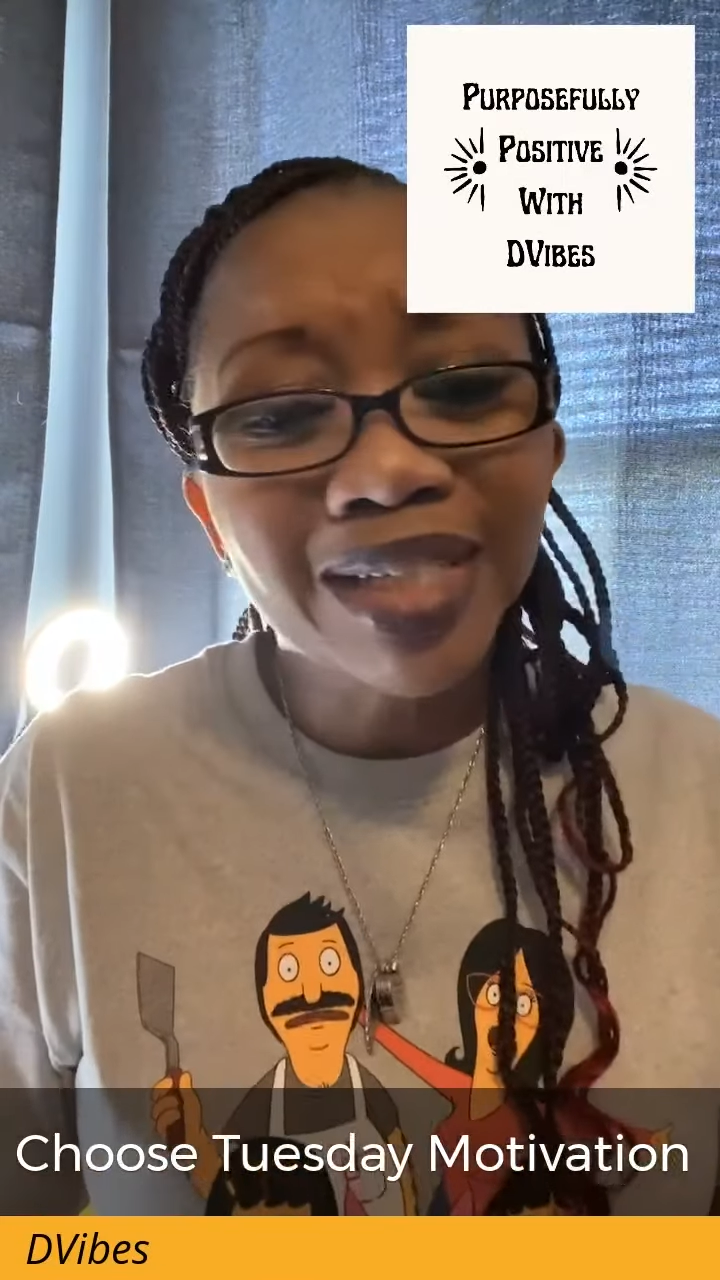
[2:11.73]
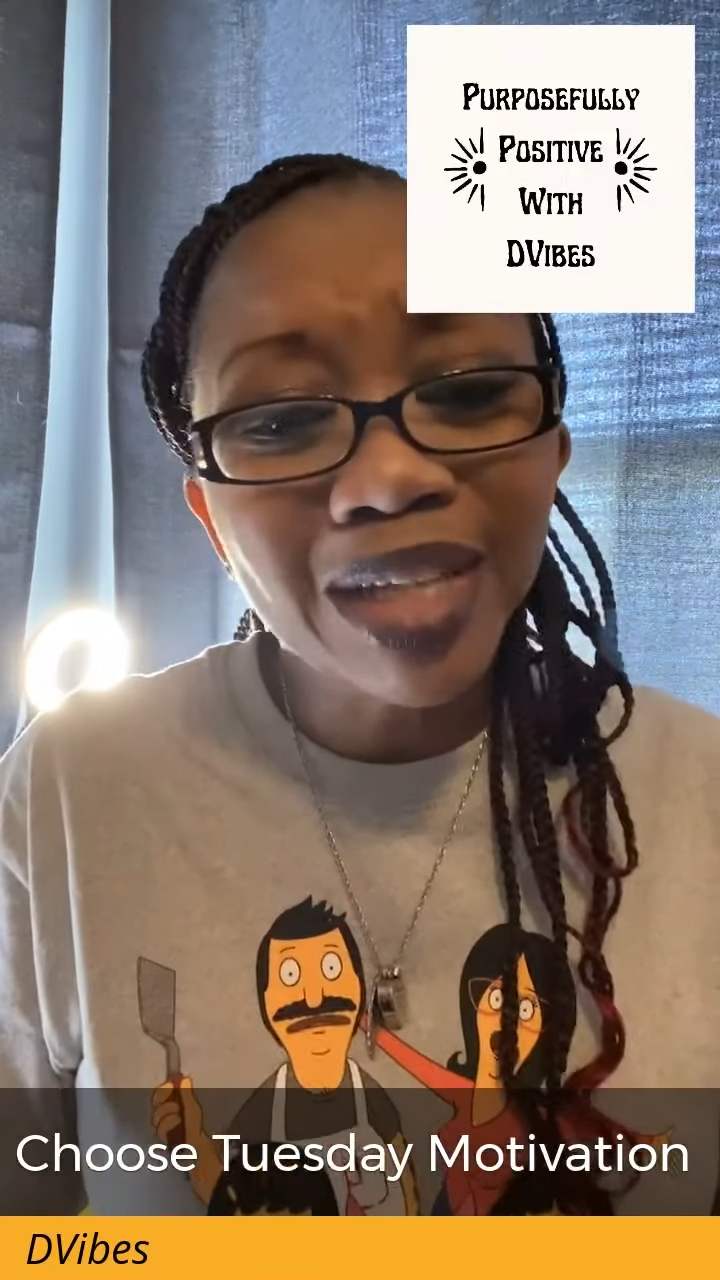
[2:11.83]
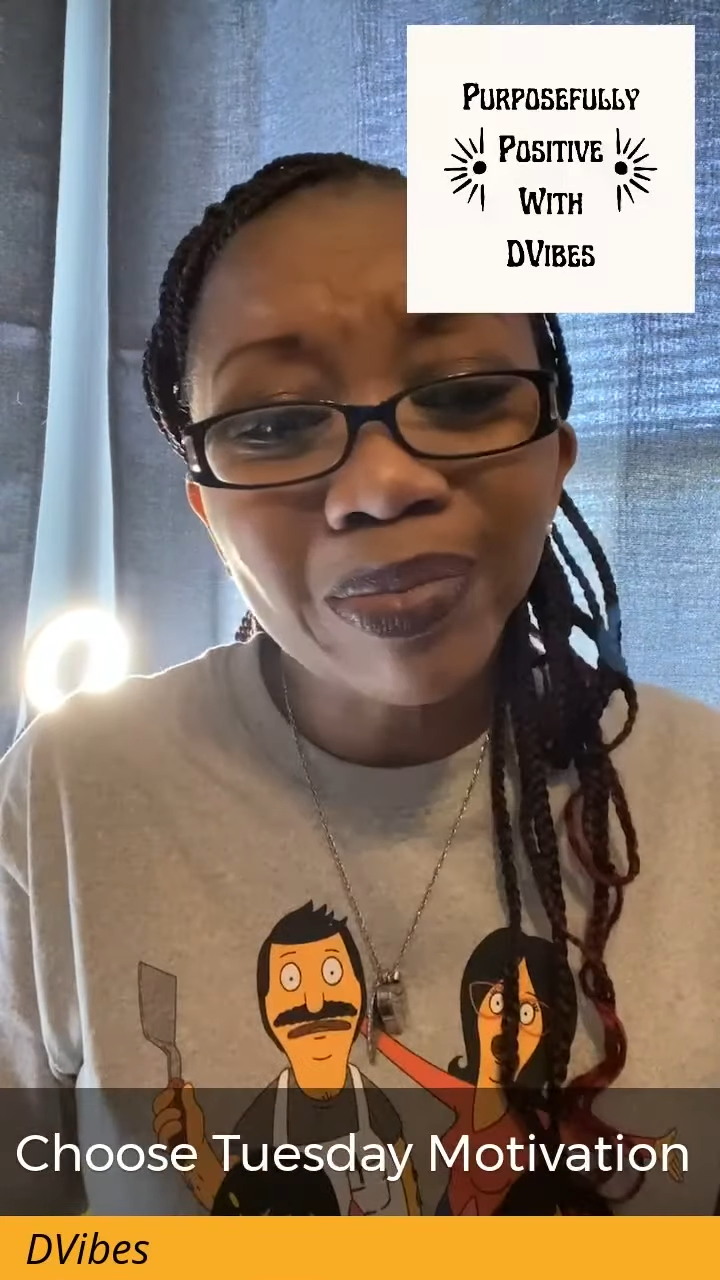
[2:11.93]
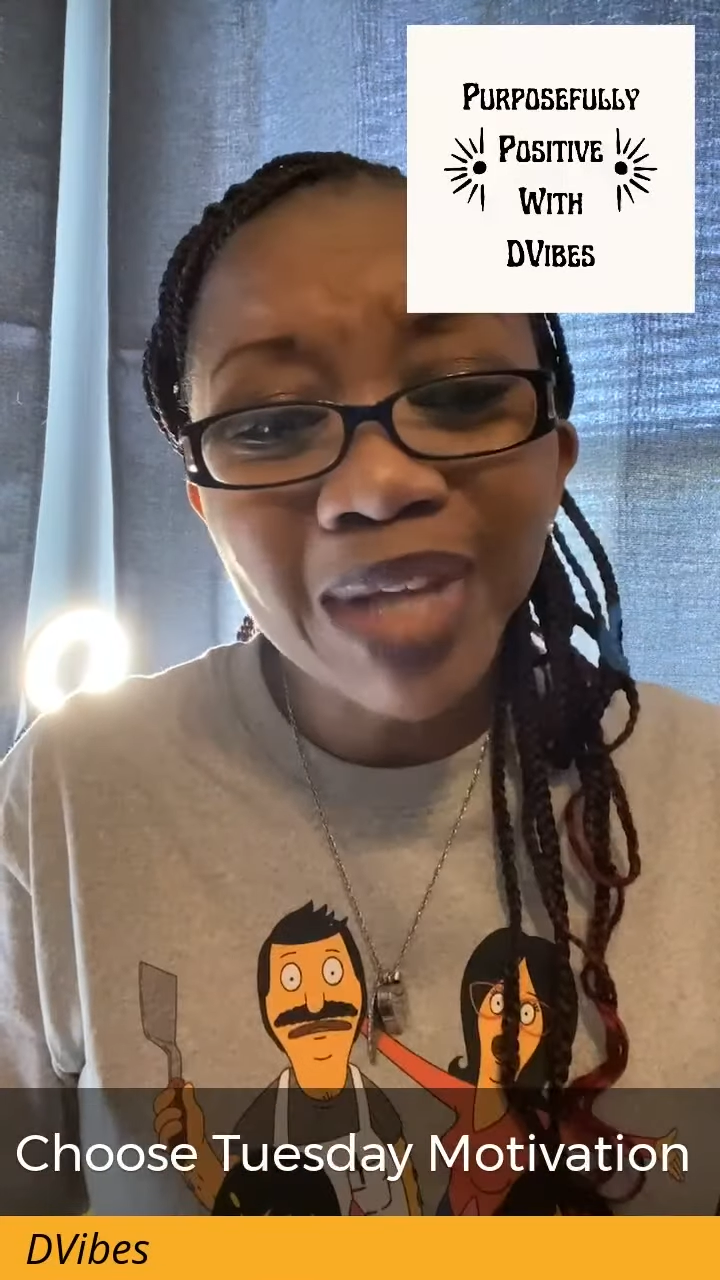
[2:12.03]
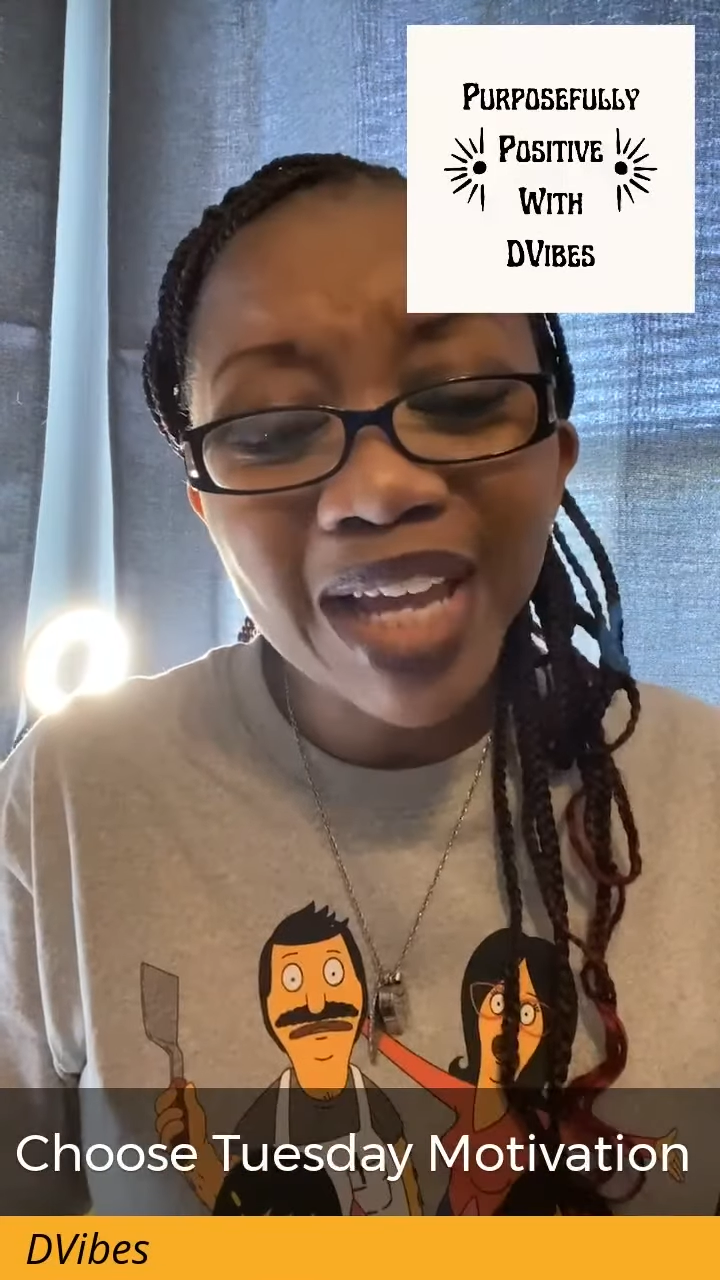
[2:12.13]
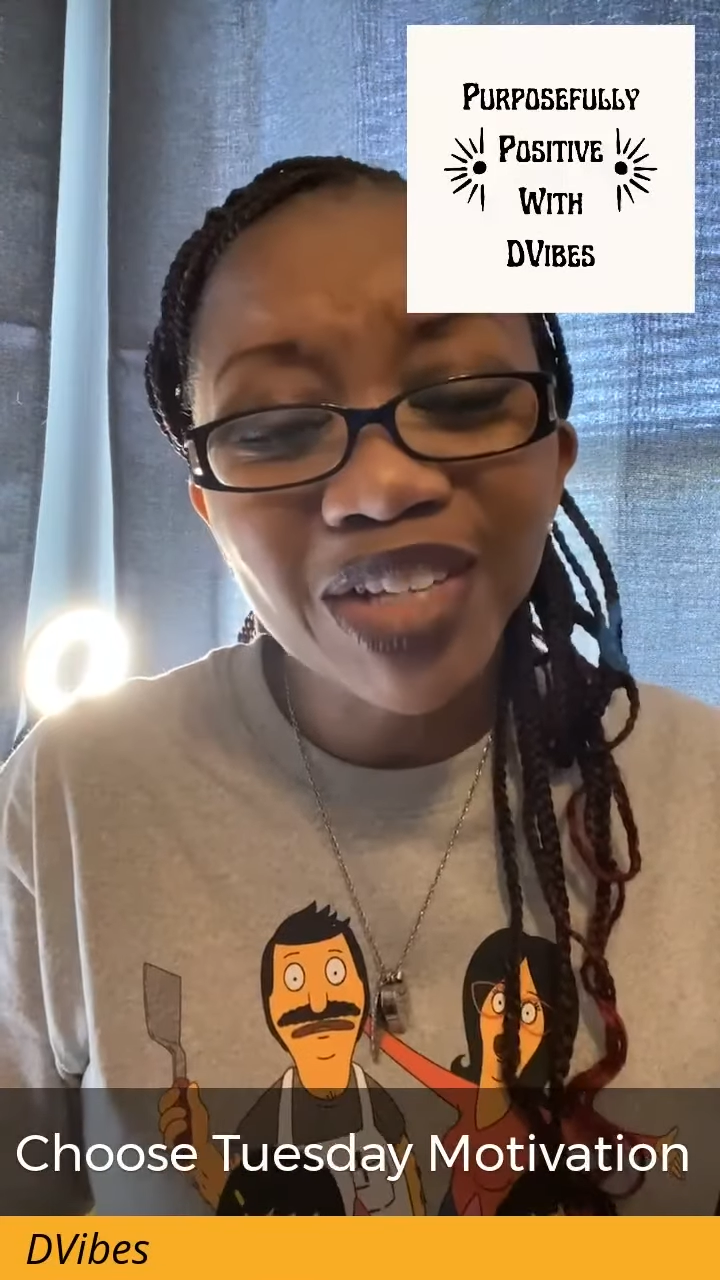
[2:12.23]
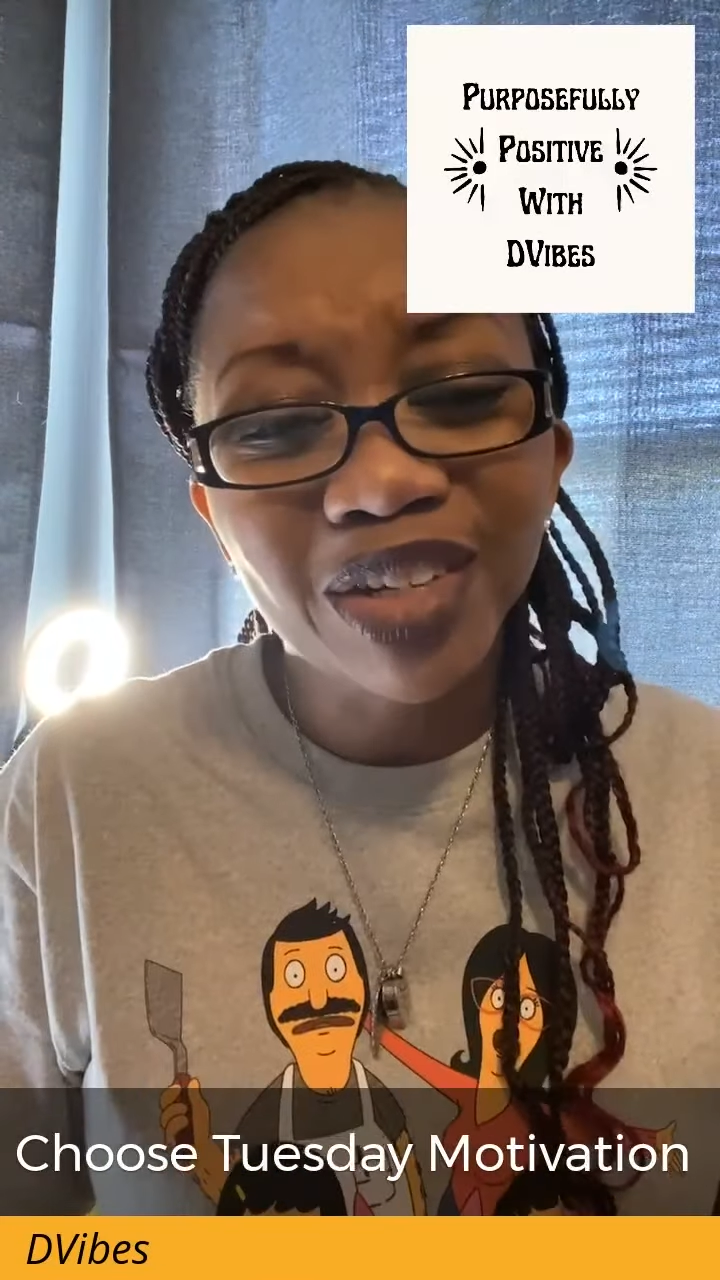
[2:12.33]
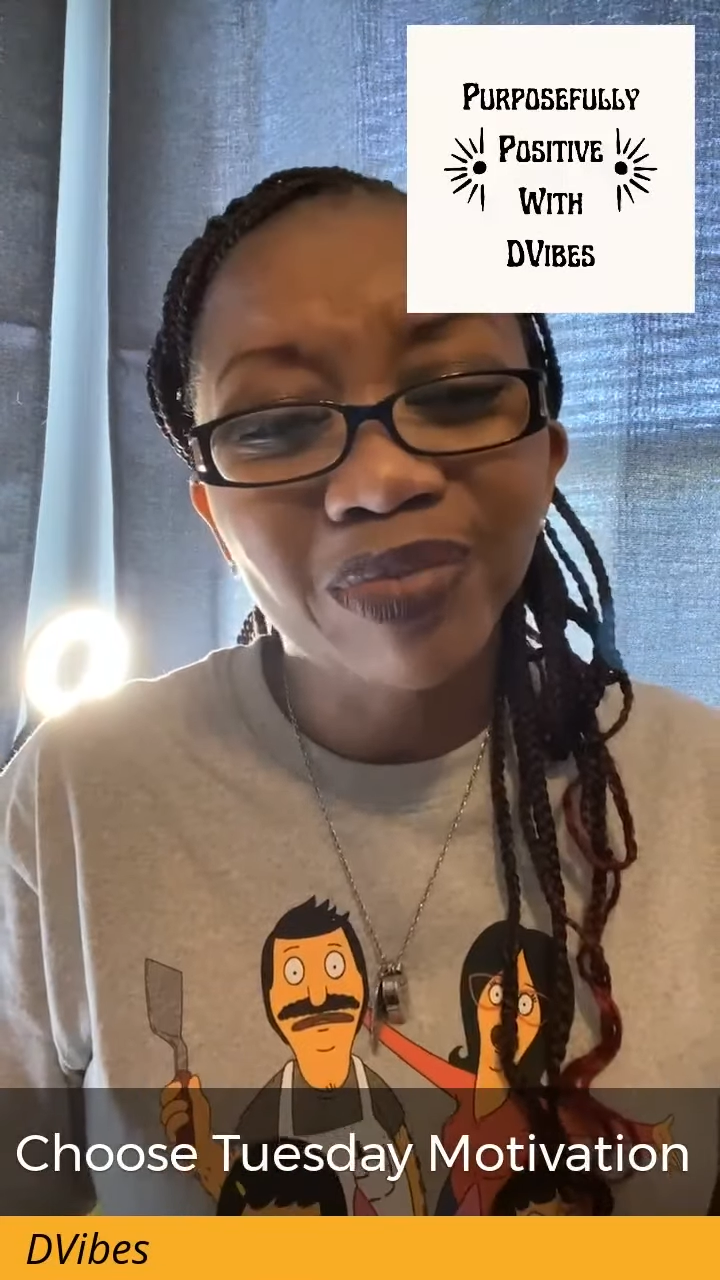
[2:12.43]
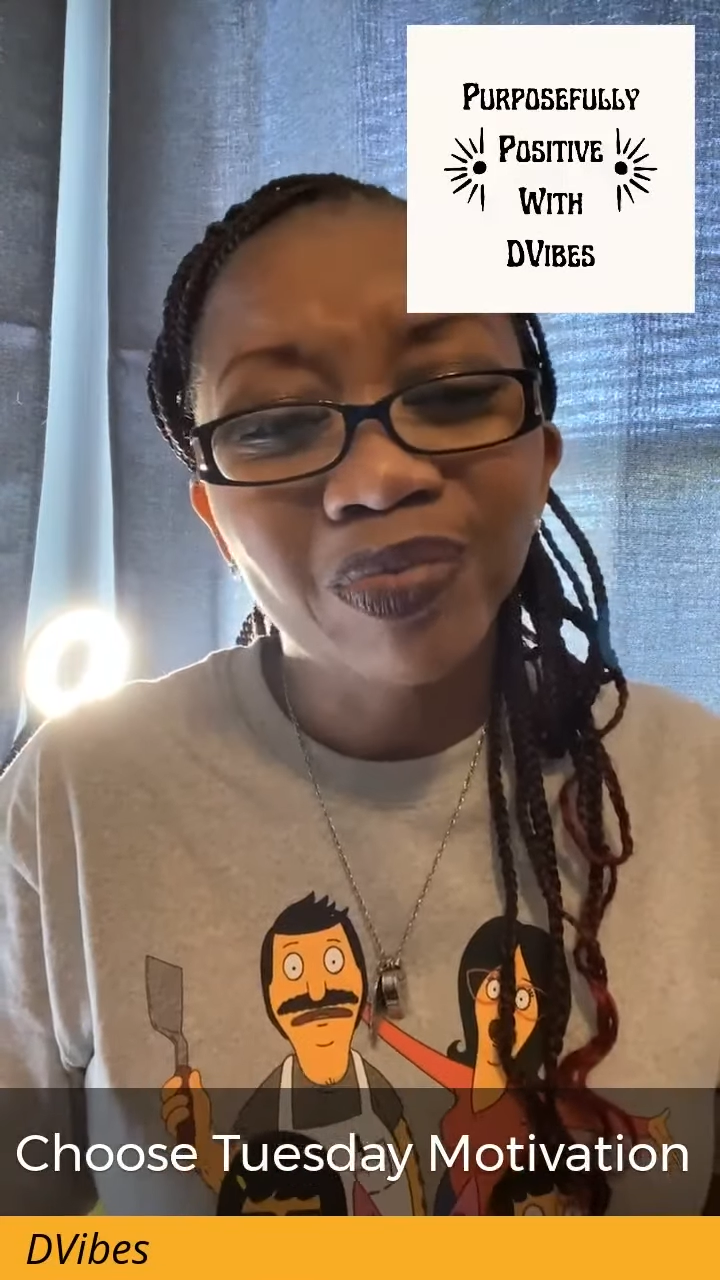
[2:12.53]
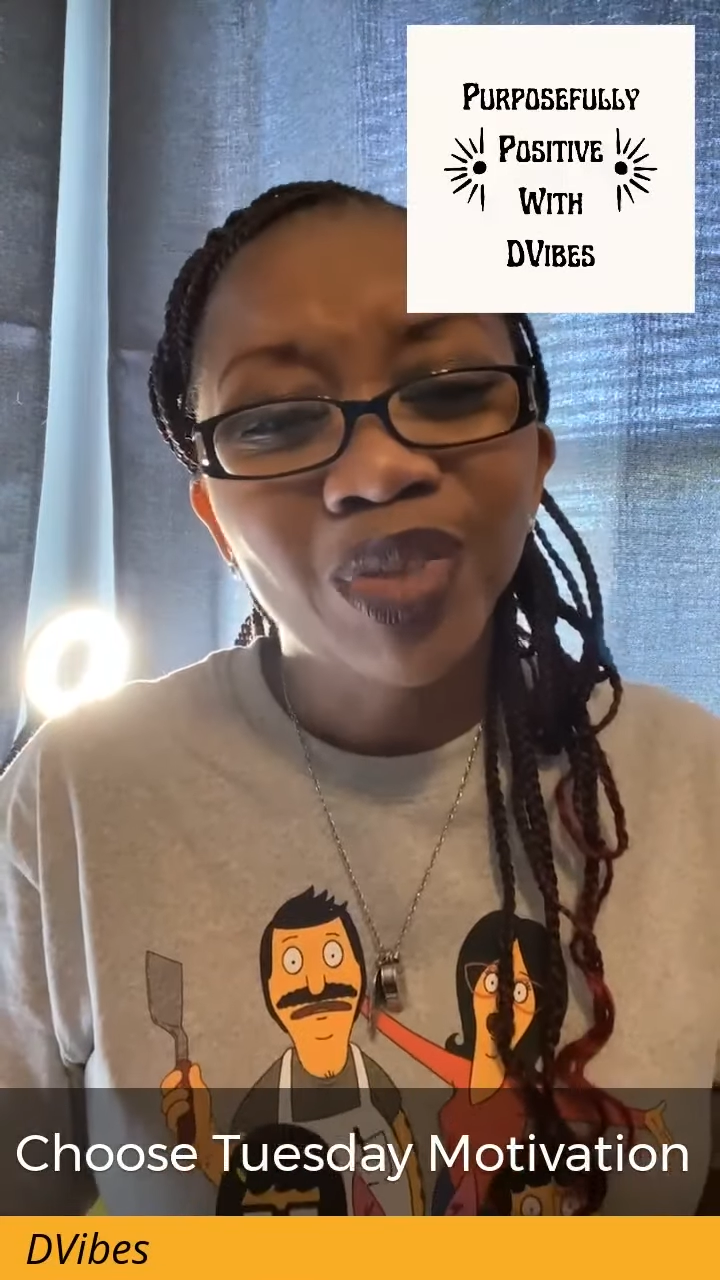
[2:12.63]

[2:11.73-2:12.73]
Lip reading: temptation.